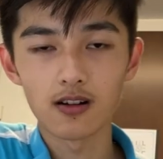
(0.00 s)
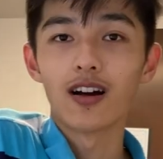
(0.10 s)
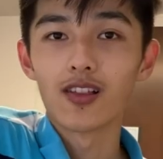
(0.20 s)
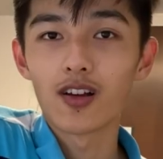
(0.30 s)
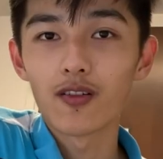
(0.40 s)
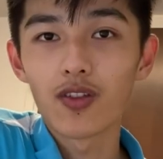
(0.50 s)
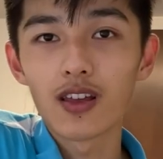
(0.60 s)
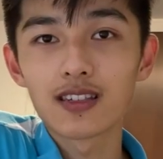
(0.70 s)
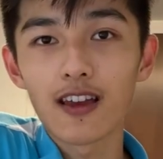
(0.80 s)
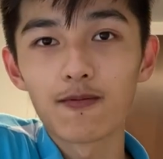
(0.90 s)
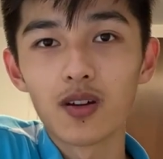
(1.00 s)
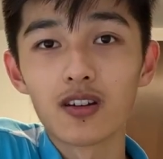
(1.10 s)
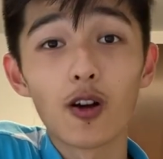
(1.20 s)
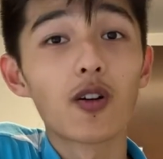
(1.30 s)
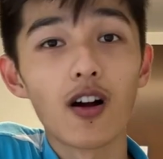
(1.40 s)
A lot of things have been
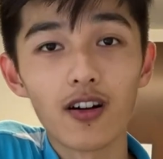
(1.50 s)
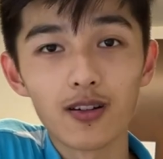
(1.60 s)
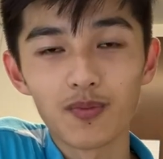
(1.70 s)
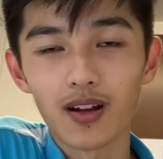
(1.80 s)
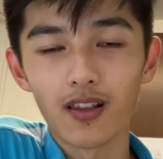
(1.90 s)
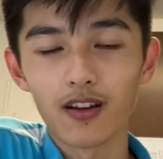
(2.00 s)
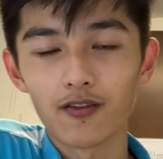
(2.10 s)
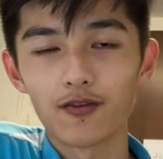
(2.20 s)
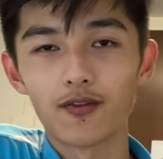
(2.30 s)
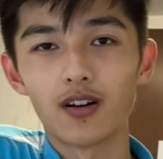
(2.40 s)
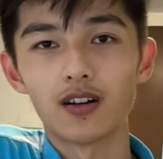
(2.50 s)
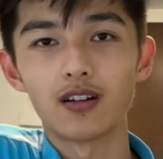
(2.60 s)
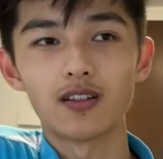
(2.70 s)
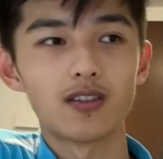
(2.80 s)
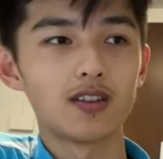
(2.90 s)
going on in my life
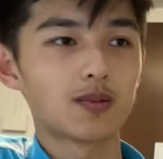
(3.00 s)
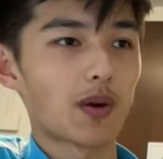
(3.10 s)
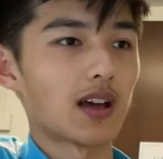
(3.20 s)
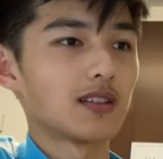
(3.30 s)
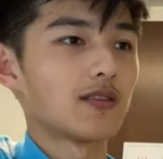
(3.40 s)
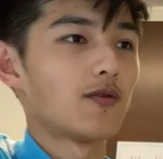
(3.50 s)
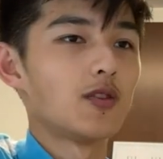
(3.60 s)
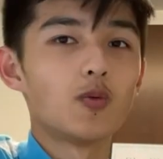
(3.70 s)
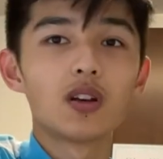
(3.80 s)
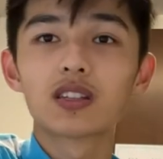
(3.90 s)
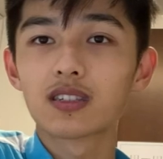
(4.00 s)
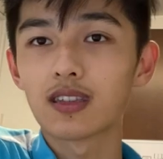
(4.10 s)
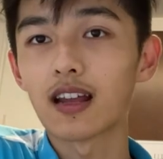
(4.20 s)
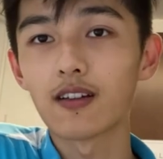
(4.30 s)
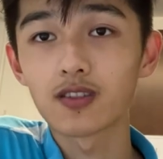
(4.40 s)
these past few weeks
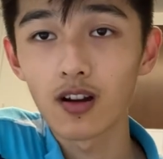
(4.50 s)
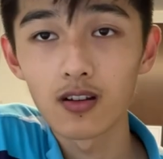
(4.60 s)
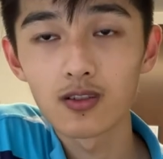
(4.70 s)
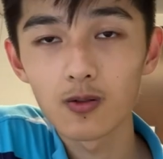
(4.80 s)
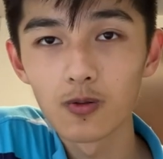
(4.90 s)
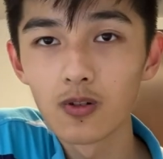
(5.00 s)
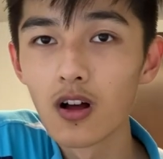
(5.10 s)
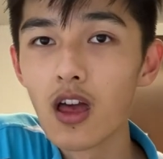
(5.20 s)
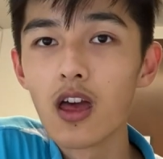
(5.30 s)
that I've started school.